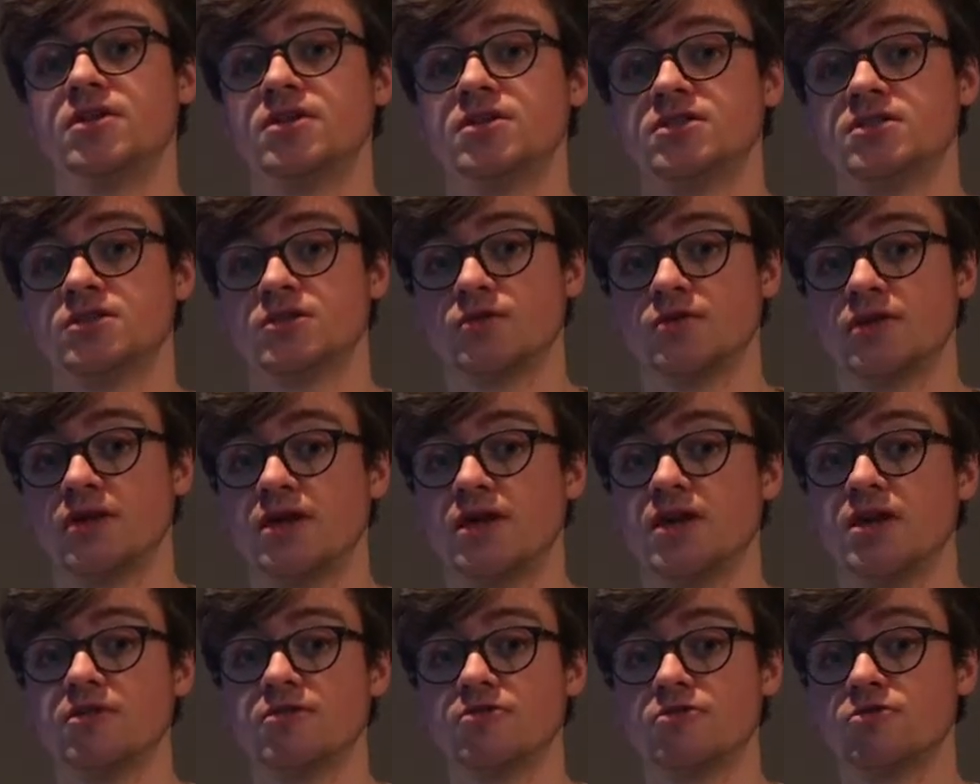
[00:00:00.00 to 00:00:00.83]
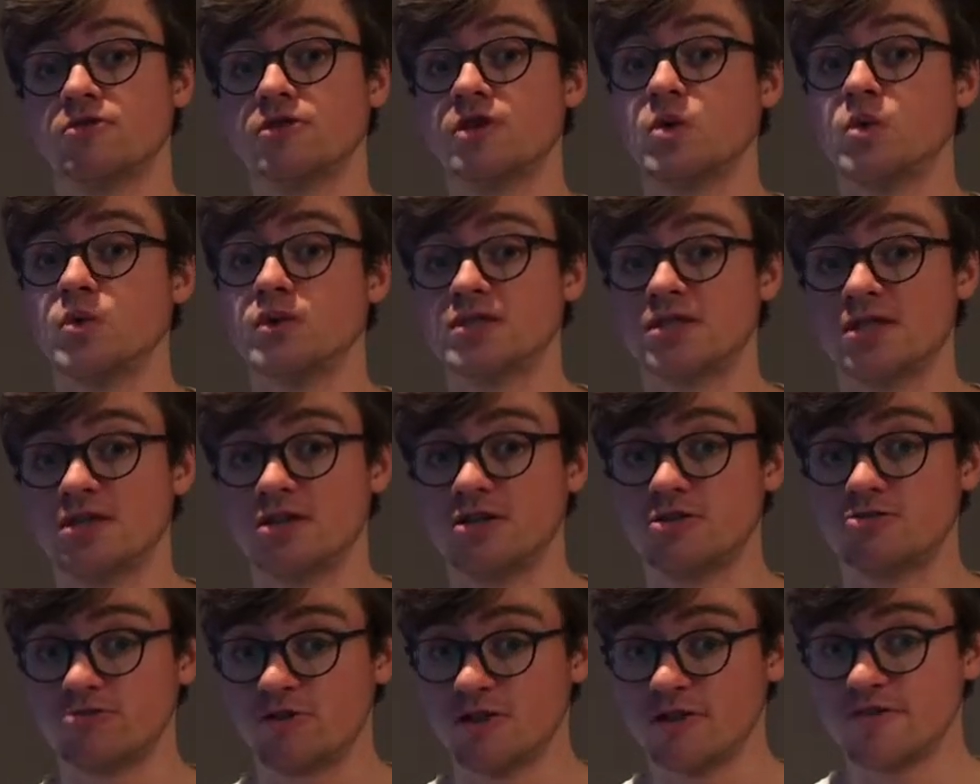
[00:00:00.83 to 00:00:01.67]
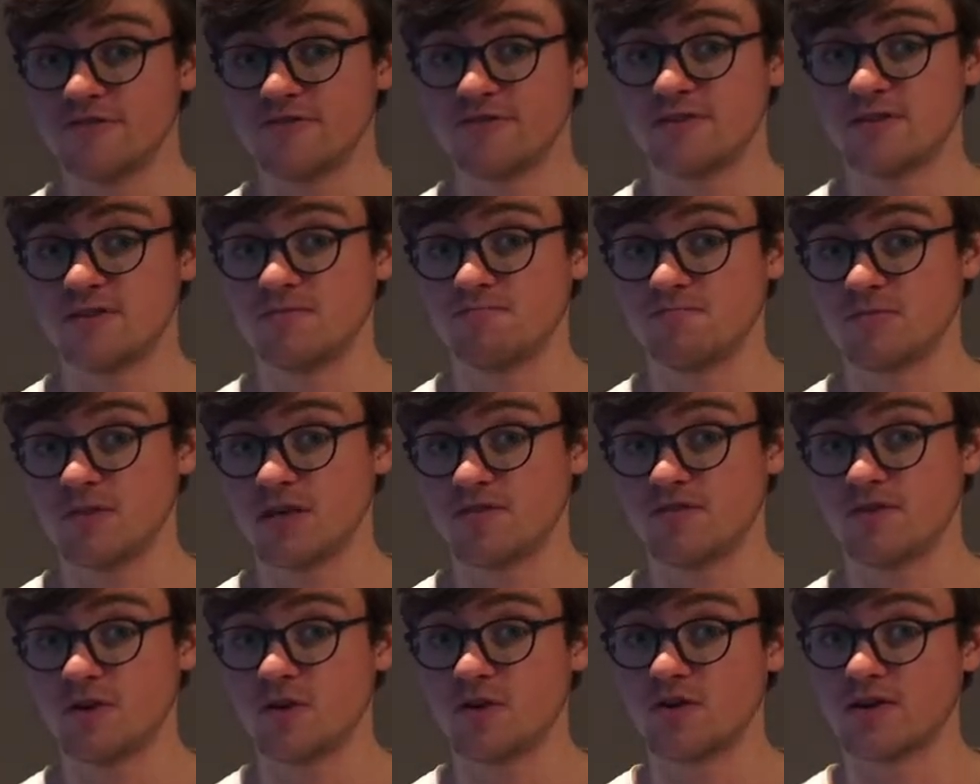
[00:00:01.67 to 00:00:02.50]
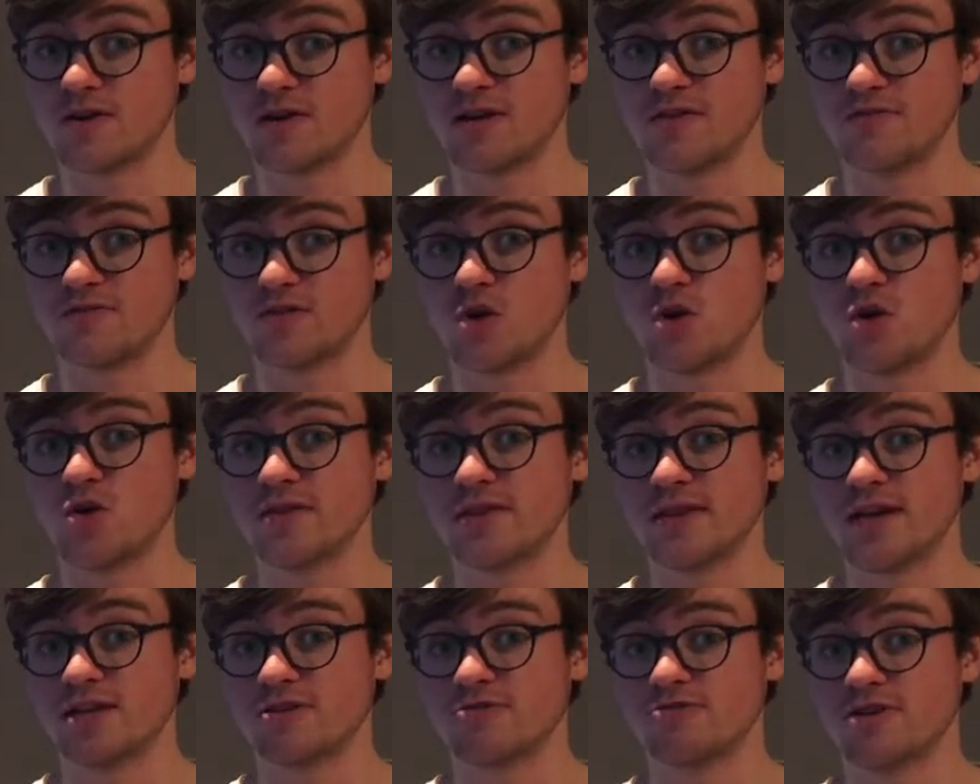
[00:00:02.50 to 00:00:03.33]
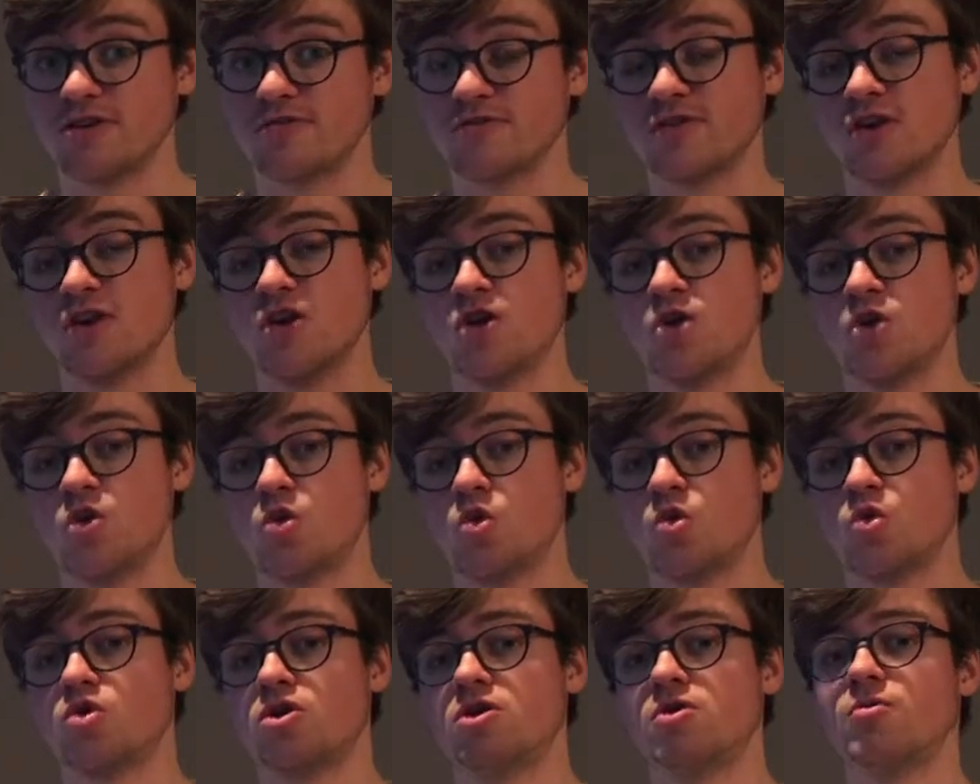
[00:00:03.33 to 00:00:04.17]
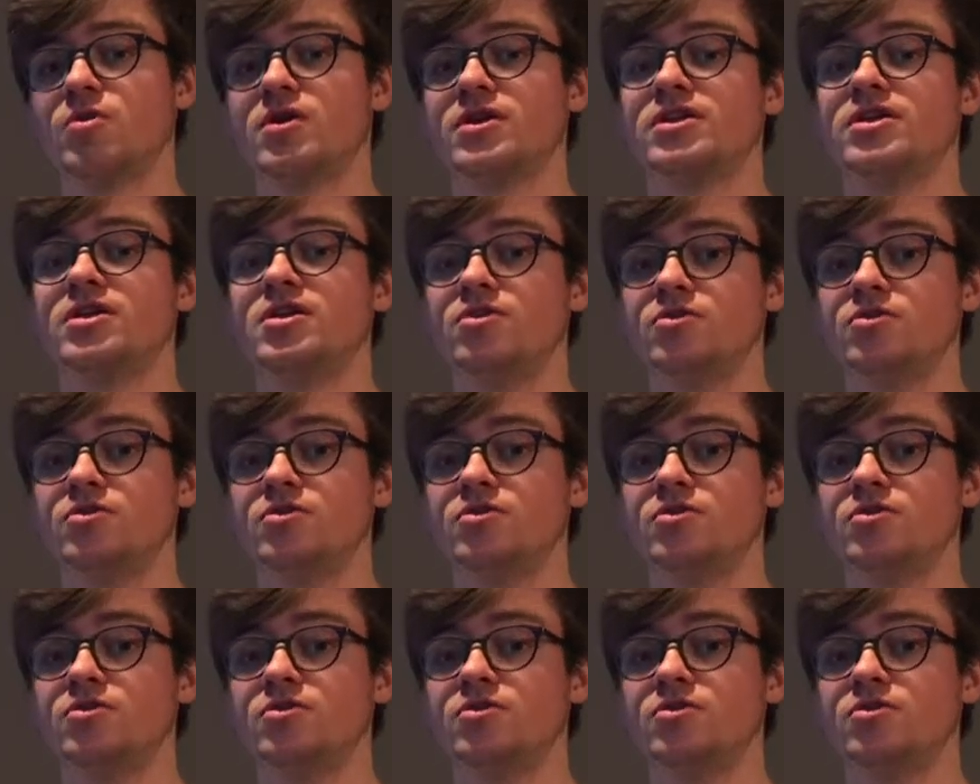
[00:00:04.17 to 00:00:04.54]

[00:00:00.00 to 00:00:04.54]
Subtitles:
So you either go into a drift, if you're good enough to hold that drift, or what